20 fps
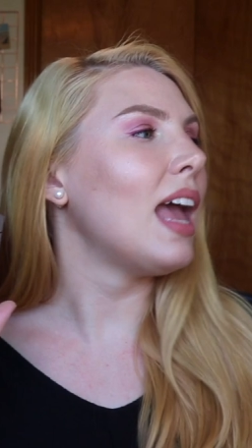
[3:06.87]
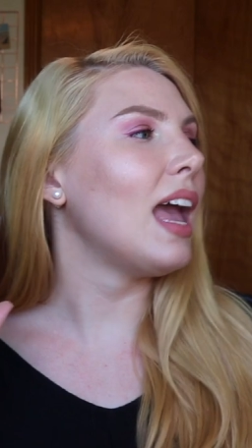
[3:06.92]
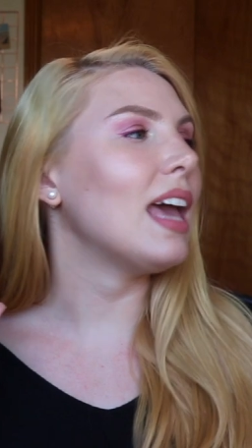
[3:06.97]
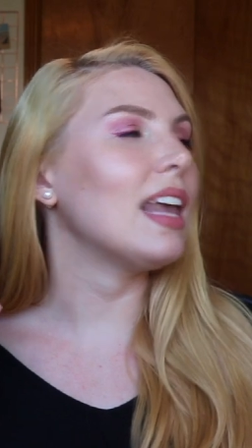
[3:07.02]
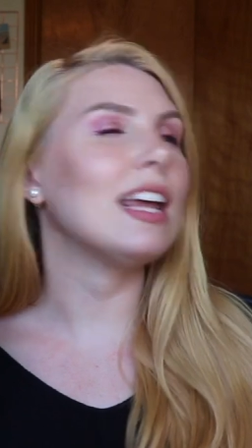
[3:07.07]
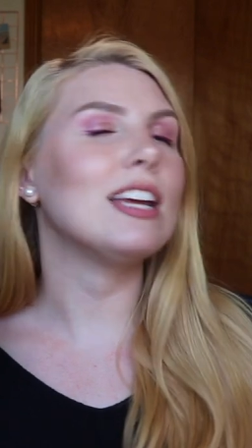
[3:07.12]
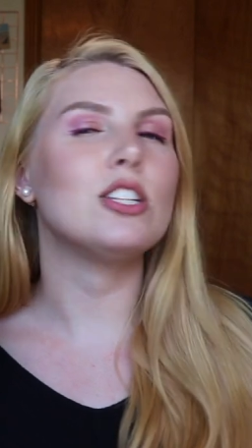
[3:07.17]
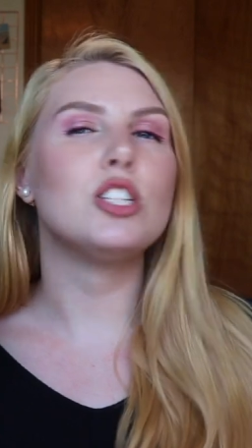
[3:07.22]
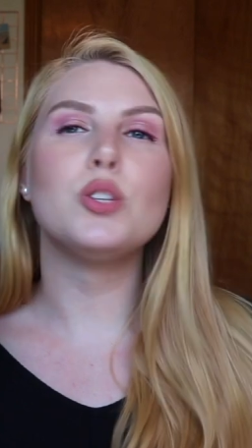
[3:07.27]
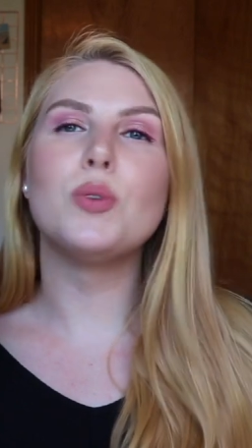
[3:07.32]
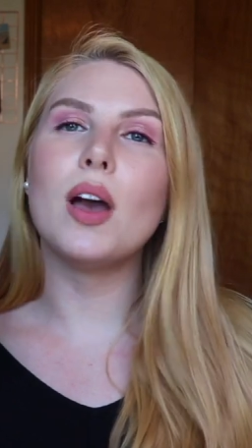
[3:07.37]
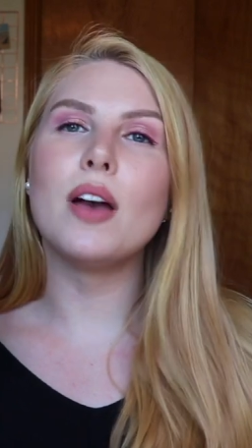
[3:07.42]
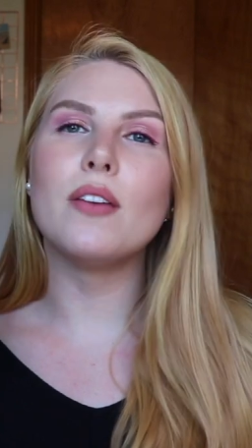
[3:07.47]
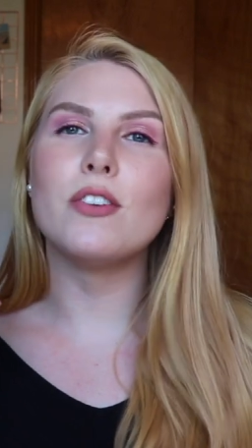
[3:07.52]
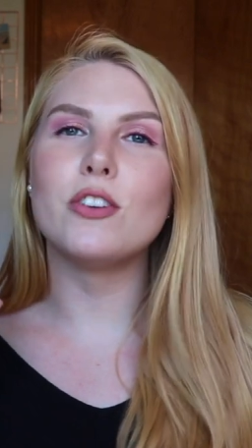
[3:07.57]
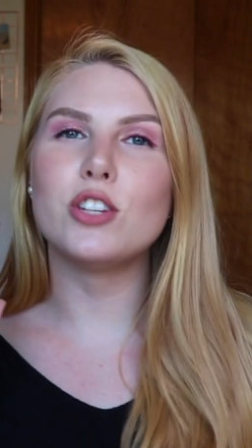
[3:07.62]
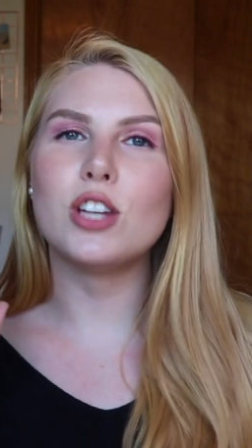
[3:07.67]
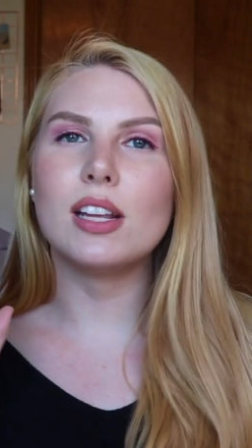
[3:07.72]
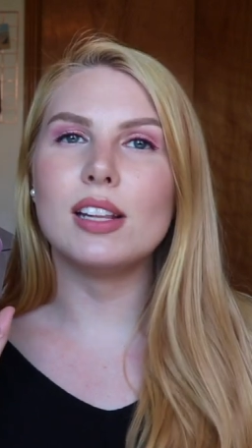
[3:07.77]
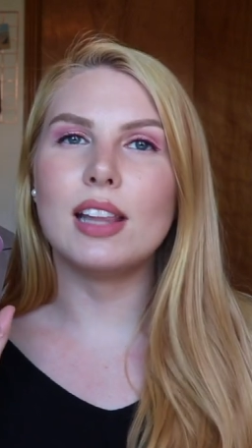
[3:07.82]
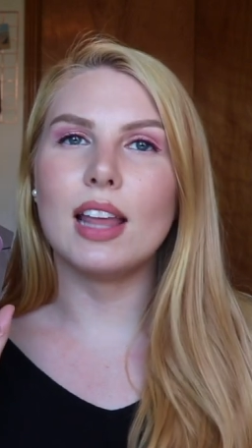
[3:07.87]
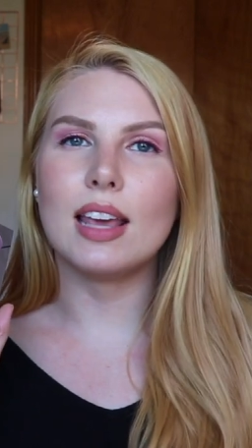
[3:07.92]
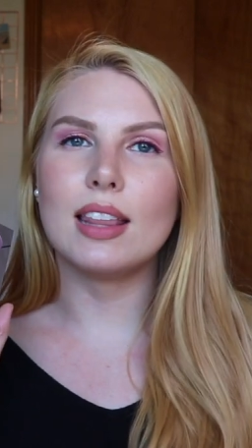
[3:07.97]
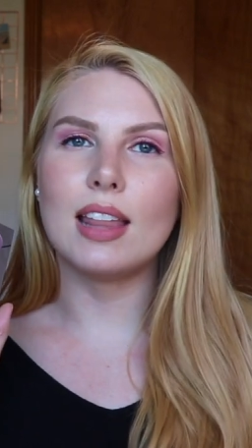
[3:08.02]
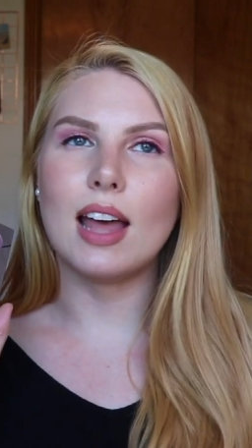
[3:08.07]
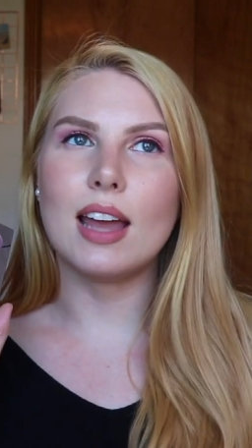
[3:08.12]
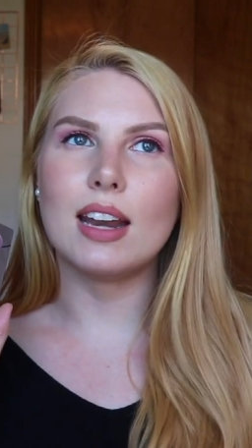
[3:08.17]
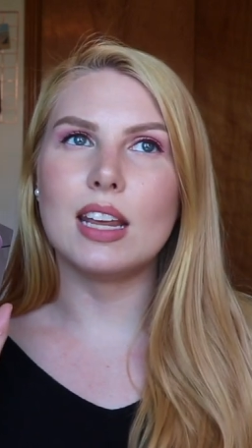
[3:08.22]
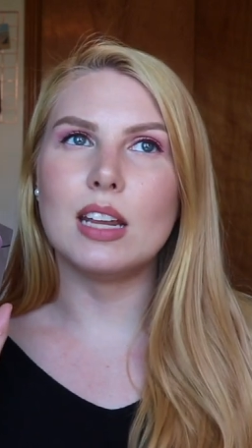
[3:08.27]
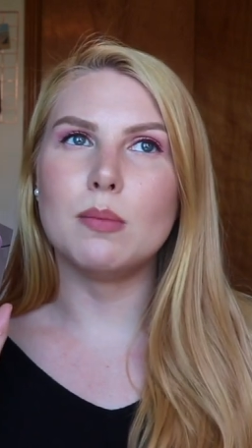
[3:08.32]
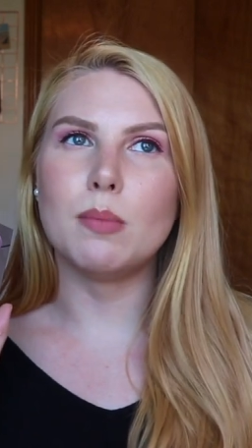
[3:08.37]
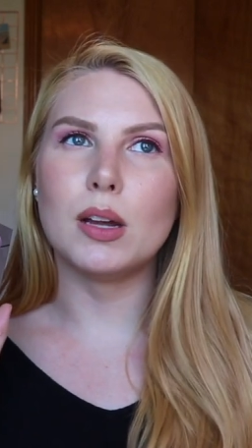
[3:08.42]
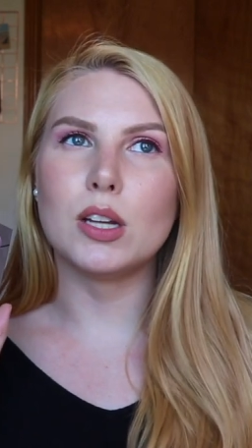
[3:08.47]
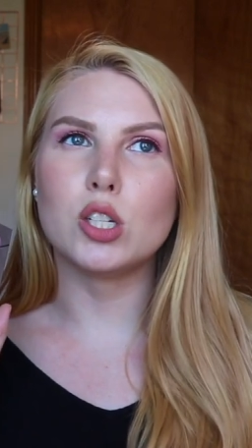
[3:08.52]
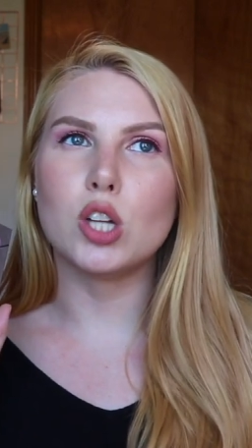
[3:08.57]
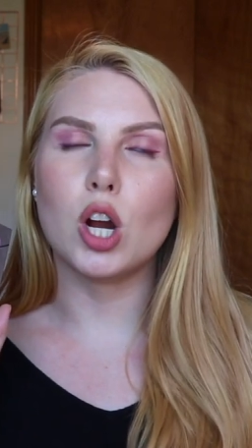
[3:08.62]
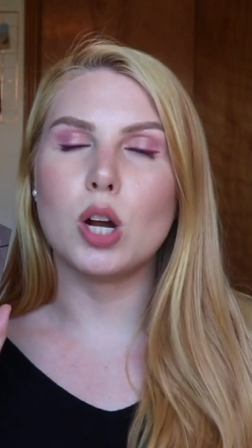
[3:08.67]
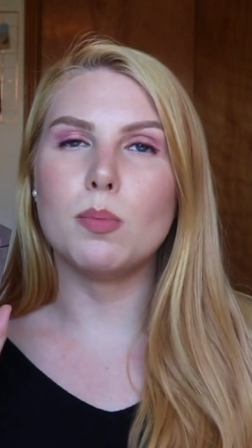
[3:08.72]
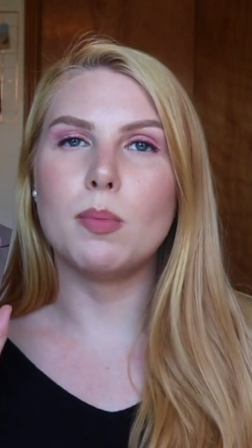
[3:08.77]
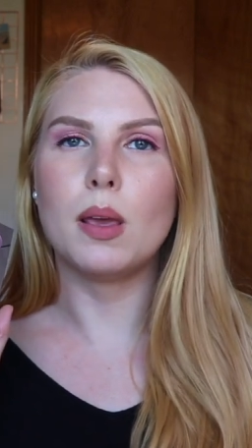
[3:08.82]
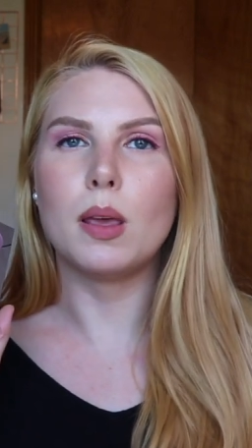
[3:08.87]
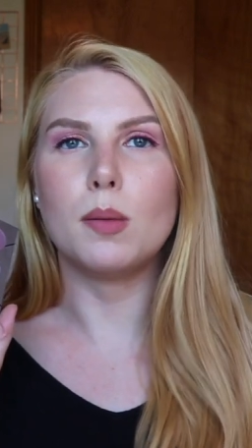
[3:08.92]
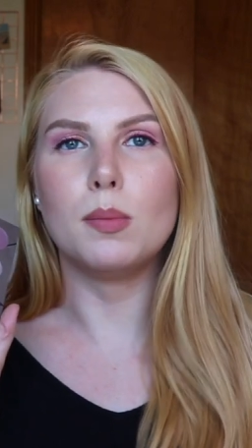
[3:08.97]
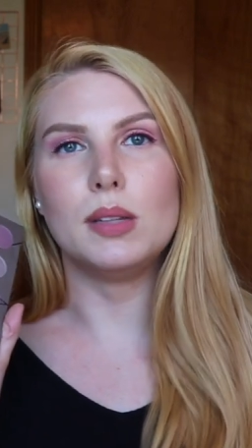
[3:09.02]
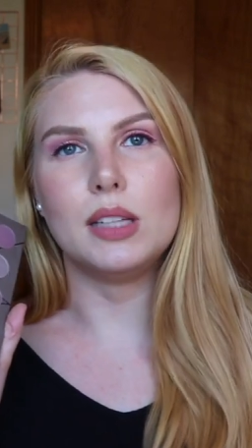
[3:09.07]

And I do have a shade like that in my Tarte Make